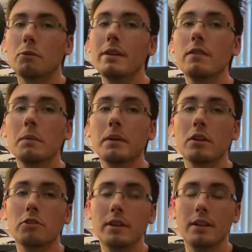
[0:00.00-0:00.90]
Reverb
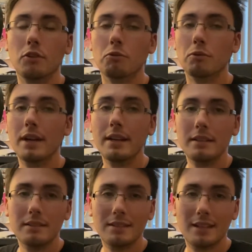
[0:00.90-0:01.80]
can create a
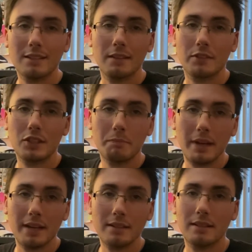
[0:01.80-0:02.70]
great sense of
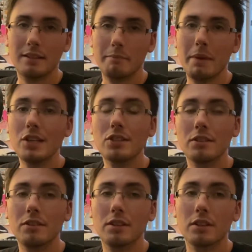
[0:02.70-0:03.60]
space and
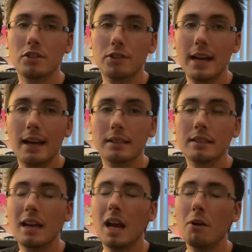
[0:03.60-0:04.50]
dimension to your
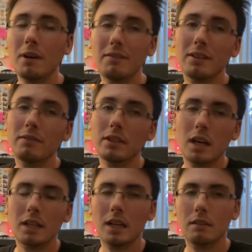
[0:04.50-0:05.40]
tracks. However, if you're
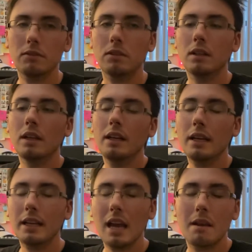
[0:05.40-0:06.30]
not careful,
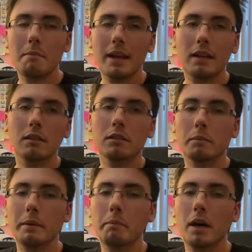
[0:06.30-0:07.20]
it can make it a
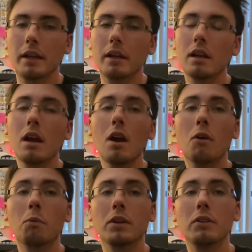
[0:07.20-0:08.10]
little bit muddy.
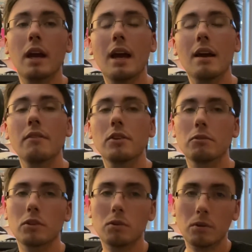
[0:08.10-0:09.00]
When you have
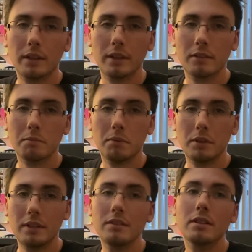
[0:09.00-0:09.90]
your recordings
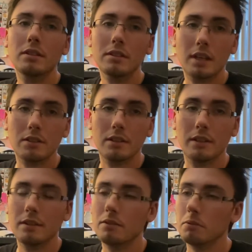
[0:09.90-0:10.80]
put into your
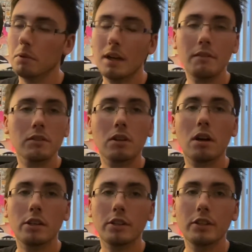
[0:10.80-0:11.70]
session, into whatever
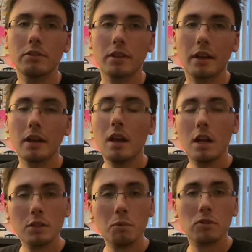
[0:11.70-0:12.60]
DAW you're using,
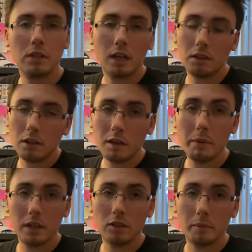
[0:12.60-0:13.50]
it's most likely going
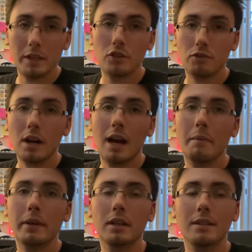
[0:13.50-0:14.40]
to be a little bit
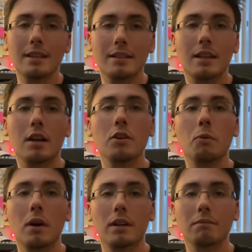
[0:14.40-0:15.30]
dry, because that's how
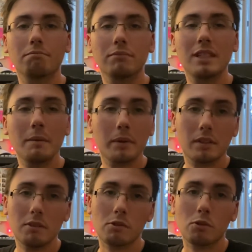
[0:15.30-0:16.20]
you want to
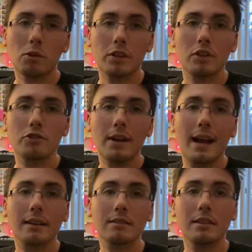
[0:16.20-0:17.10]
typically record your
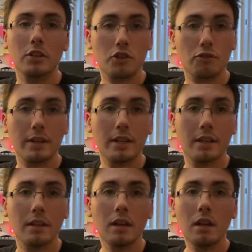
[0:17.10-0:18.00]
tracks, in a
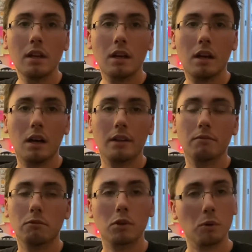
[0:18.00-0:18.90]
treated
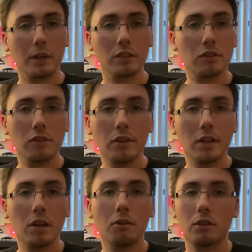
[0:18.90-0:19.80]
recording
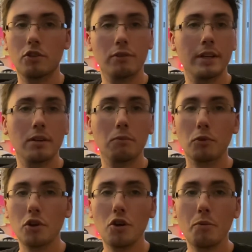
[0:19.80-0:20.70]
studio, a treated
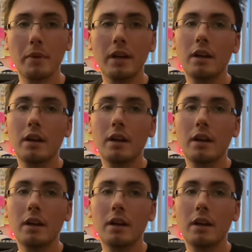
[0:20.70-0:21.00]
room,